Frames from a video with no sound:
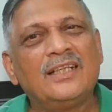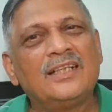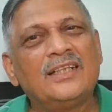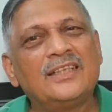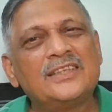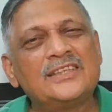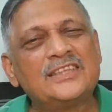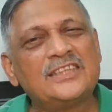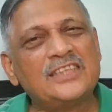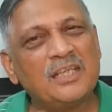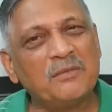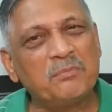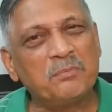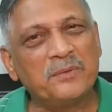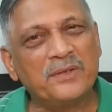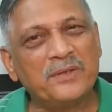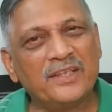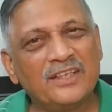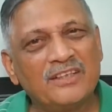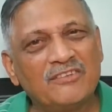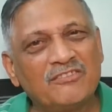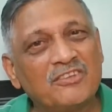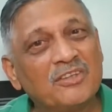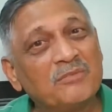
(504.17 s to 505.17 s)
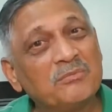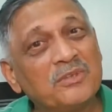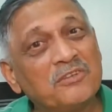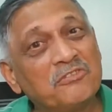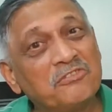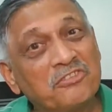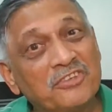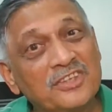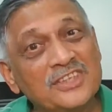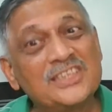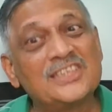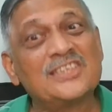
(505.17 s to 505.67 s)
separate from the
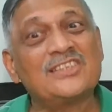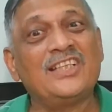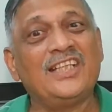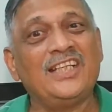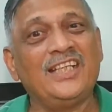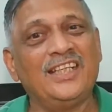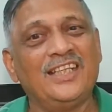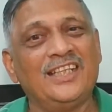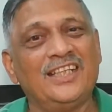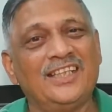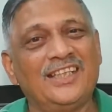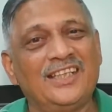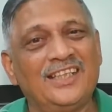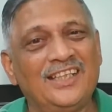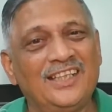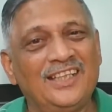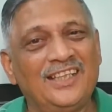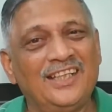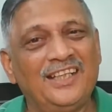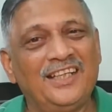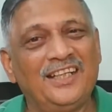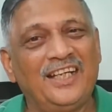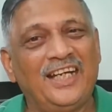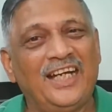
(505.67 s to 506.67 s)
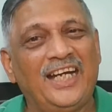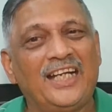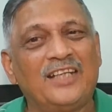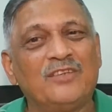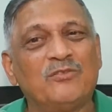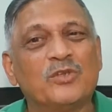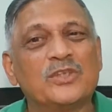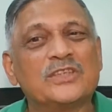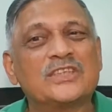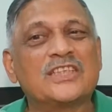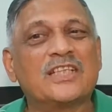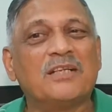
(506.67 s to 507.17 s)
first three and
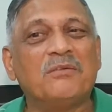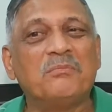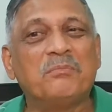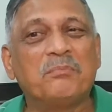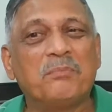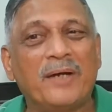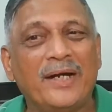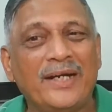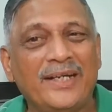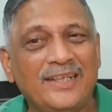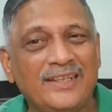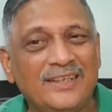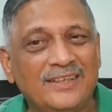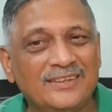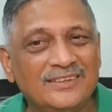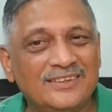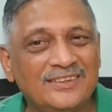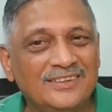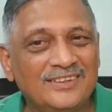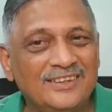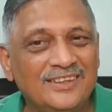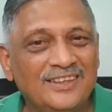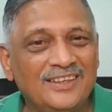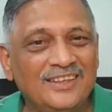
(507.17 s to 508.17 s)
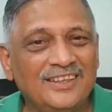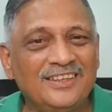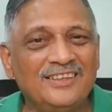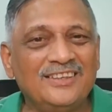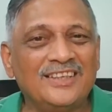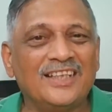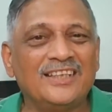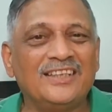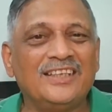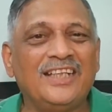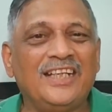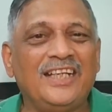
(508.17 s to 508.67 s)
was compiled in
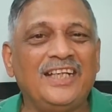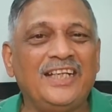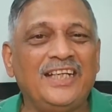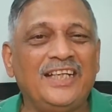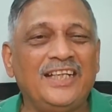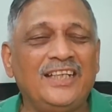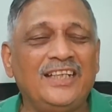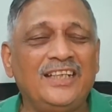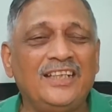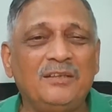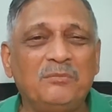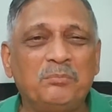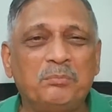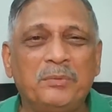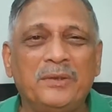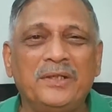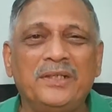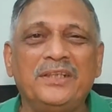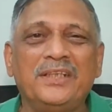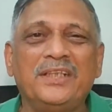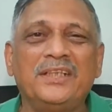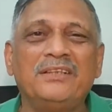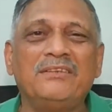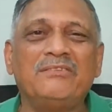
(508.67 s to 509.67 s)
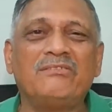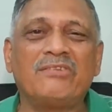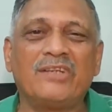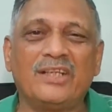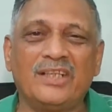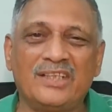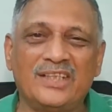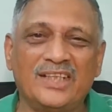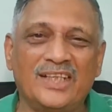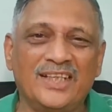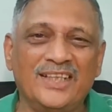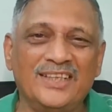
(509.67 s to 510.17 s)
an independent
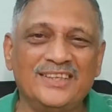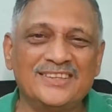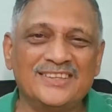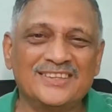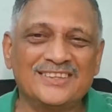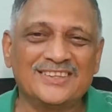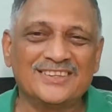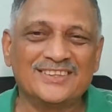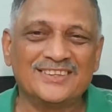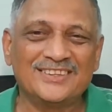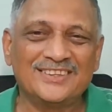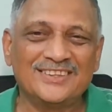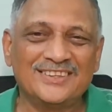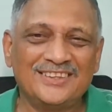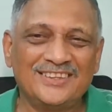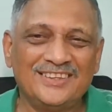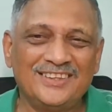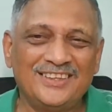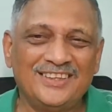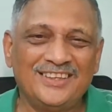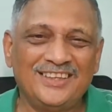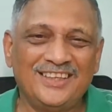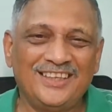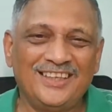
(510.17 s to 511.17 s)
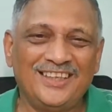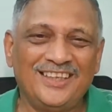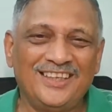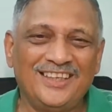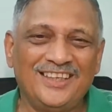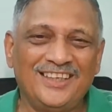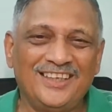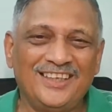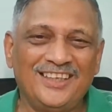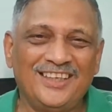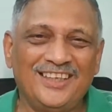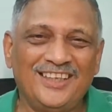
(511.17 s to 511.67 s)
treatise
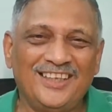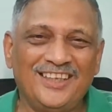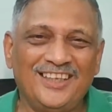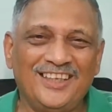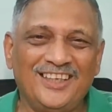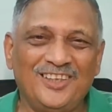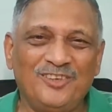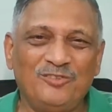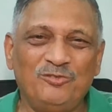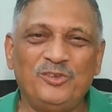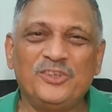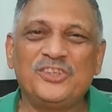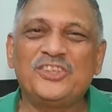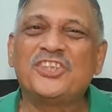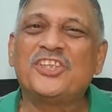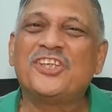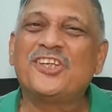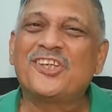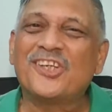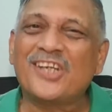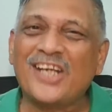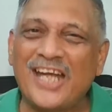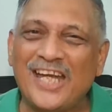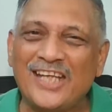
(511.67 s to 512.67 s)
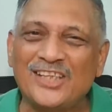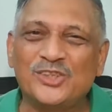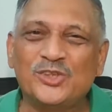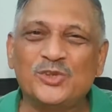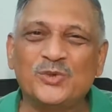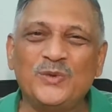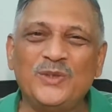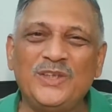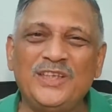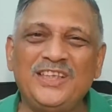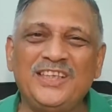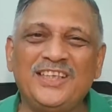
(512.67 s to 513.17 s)
which
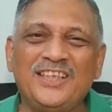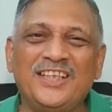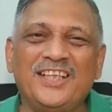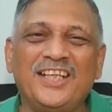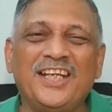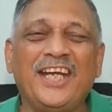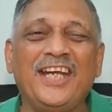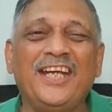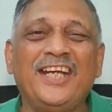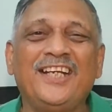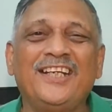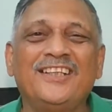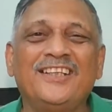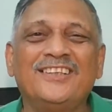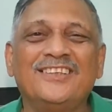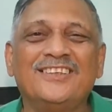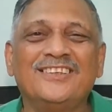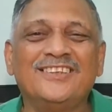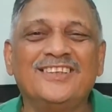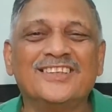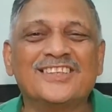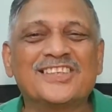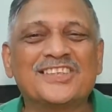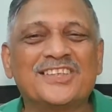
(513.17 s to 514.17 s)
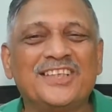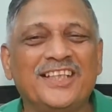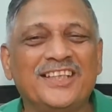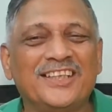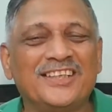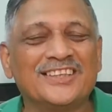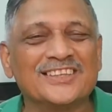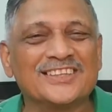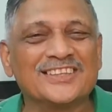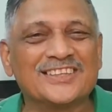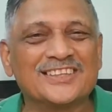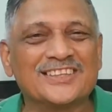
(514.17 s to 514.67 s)
gradually gained the
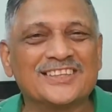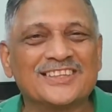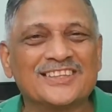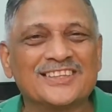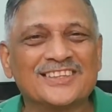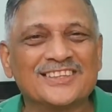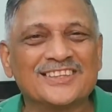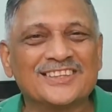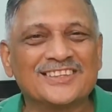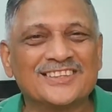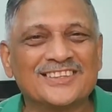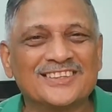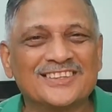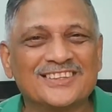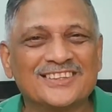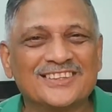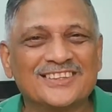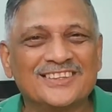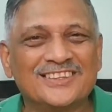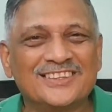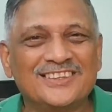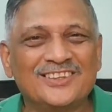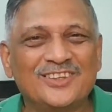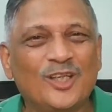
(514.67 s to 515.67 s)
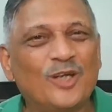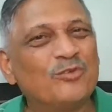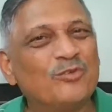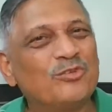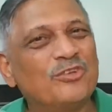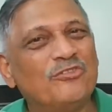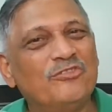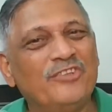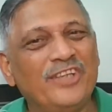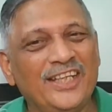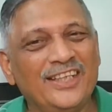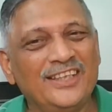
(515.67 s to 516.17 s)
status of
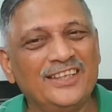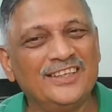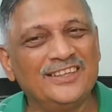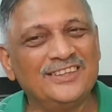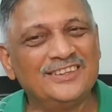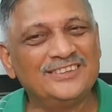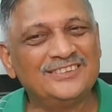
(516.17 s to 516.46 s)
a Ved.